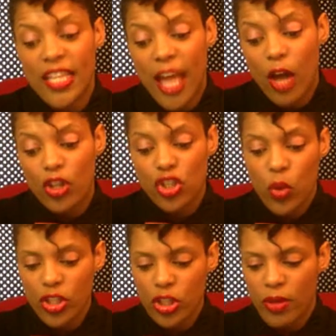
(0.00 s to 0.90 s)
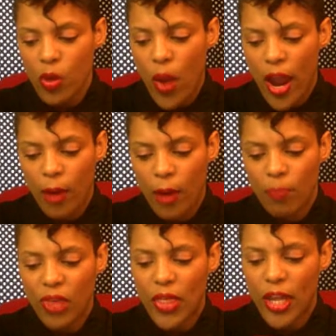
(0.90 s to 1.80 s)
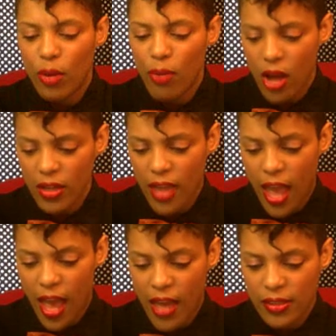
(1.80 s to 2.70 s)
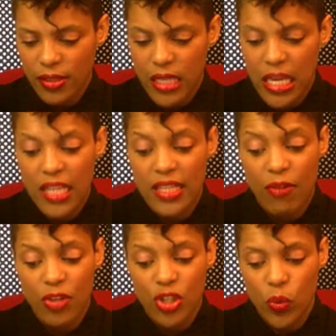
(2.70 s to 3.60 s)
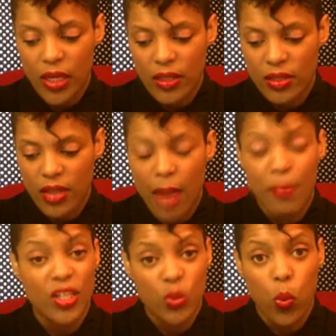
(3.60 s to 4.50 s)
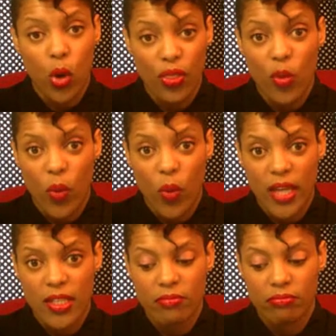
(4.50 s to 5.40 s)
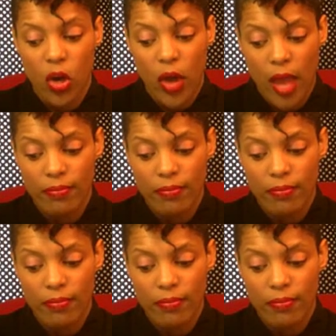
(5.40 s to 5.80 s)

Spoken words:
Now, I just want you to be aware that her podcast is every 2 weeks, but it's worth the wait, okay?